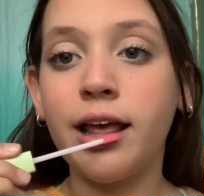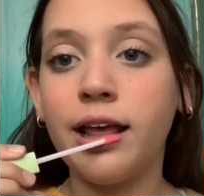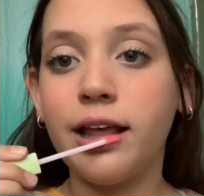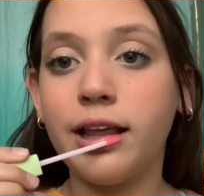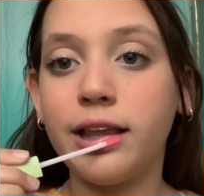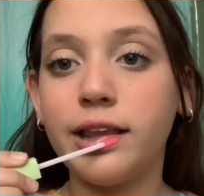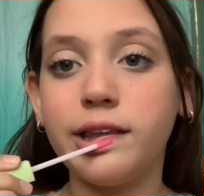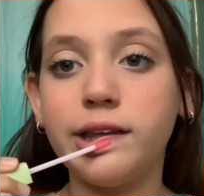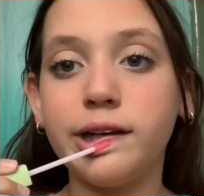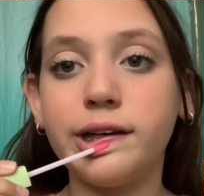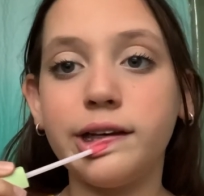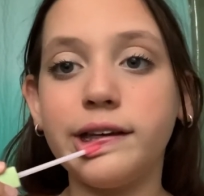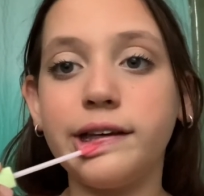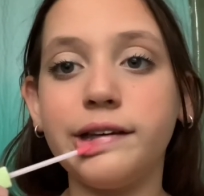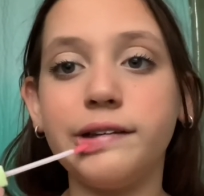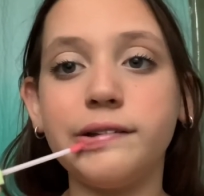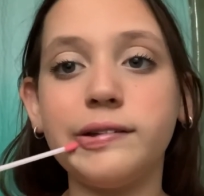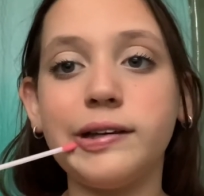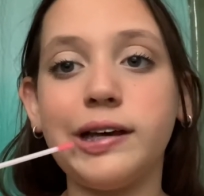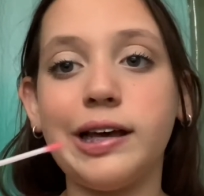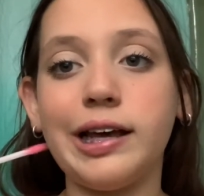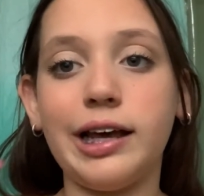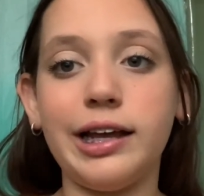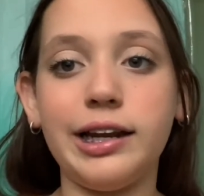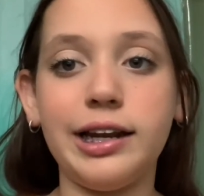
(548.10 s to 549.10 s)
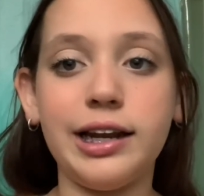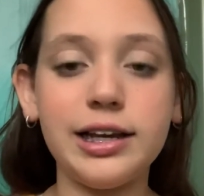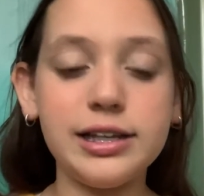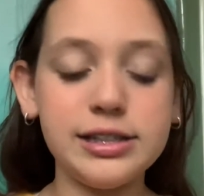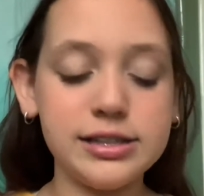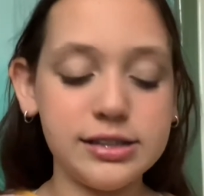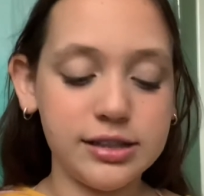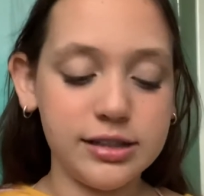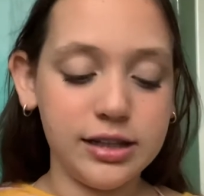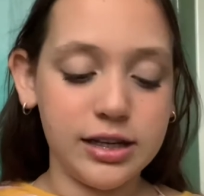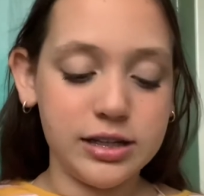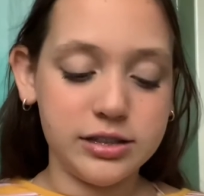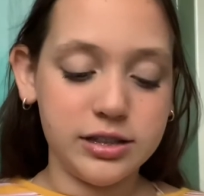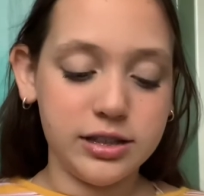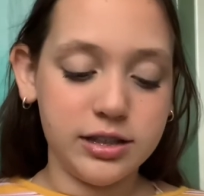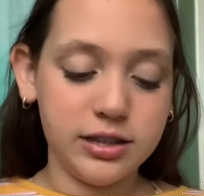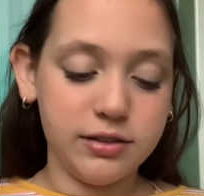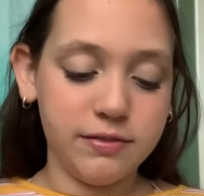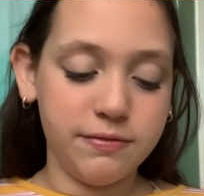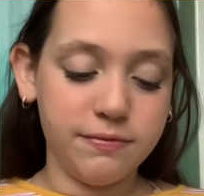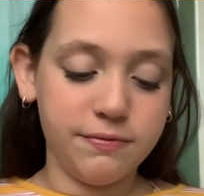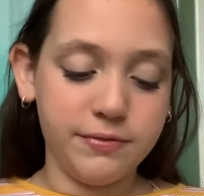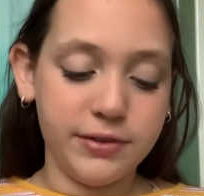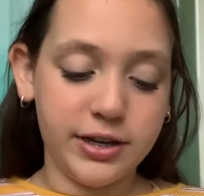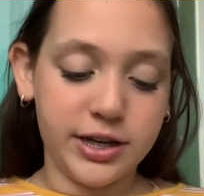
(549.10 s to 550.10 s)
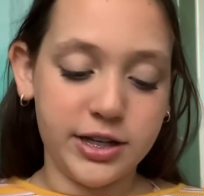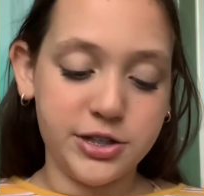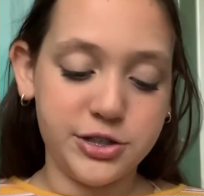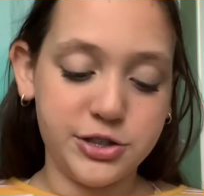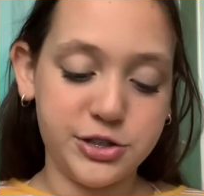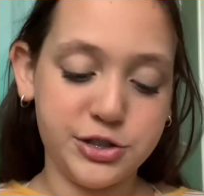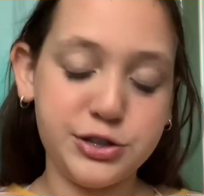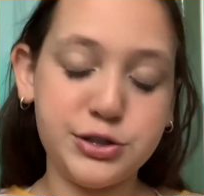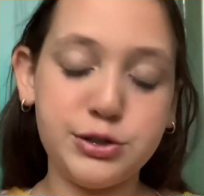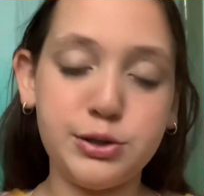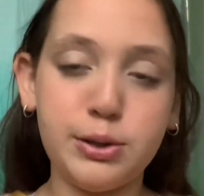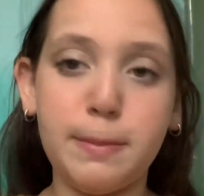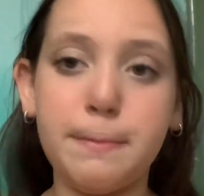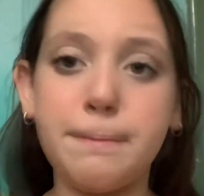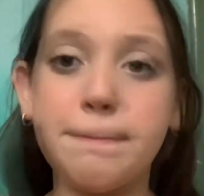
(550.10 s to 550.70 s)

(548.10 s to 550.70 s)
to give it a nice glossy finish.